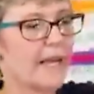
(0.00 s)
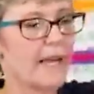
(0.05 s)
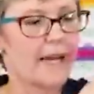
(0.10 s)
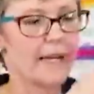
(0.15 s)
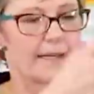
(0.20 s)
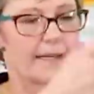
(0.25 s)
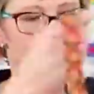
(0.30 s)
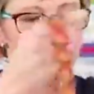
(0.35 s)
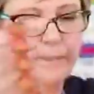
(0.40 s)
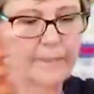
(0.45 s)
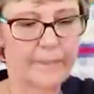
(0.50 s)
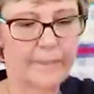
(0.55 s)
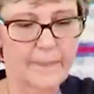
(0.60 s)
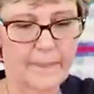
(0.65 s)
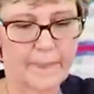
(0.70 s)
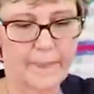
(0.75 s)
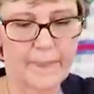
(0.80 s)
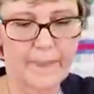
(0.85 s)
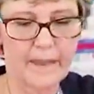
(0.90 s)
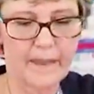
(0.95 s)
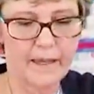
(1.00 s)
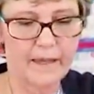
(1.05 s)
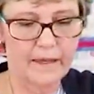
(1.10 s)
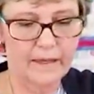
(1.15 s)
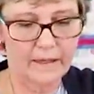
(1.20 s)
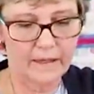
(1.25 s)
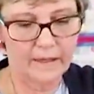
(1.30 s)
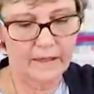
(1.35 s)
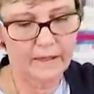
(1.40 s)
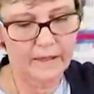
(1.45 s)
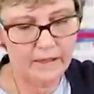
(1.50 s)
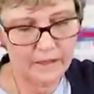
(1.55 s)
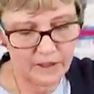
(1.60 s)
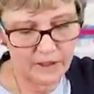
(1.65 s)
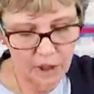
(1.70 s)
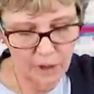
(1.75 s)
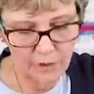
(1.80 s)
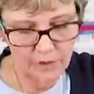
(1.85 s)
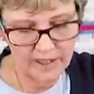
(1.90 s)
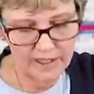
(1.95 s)
Yeah.
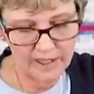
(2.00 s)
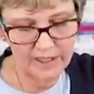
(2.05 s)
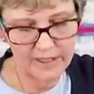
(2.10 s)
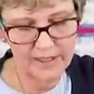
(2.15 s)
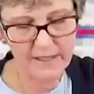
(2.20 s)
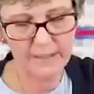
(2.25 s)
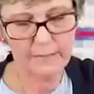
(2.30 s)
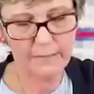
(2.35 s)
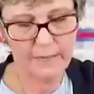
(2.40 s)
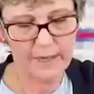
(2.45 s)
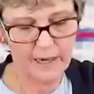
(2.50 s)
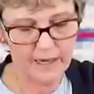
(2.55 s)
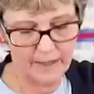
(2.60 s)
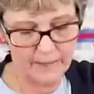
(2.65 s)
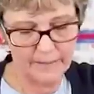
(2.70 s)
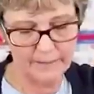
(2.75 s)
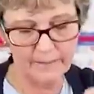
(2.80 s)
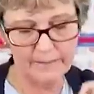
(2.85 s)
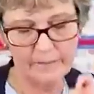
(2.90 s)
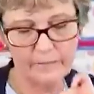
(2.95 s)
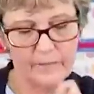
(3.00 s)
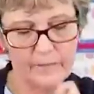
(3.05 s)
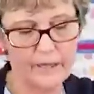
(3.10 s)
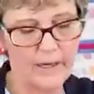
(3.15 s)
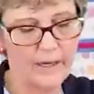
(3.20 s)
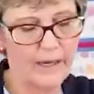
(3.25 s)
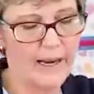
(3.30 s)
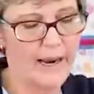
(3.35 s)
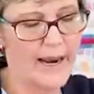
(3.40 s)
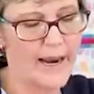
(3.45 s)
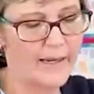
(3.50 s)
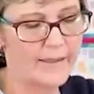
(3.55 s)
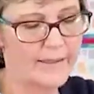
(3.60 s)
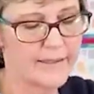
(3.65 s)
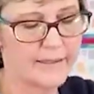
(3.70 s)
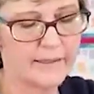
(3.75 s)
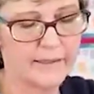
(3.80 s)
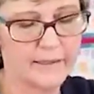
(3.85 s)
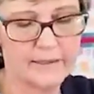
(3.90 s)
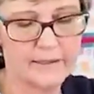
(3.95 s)
So this um, has
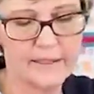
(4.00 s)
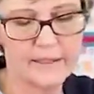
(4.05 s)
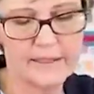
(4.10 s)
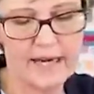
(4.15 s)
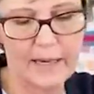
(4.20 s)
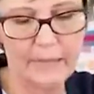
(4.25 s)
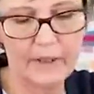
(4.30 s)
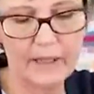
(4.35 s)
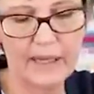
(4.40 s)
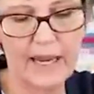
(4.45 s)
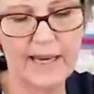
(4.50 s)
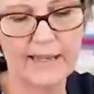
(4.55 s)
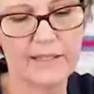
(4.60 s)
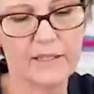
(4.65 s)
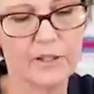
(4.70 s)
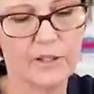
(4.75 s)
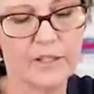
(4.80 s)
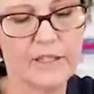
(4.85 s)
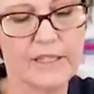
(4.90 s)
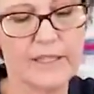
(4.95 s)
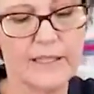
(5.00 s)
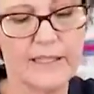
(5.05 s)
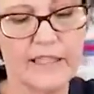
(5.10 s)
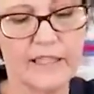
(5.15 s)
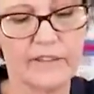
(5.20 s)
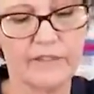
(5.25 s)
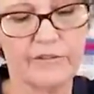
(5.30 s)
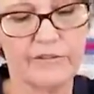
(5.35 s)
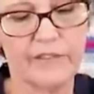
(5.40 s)
a little stabilizer sleeve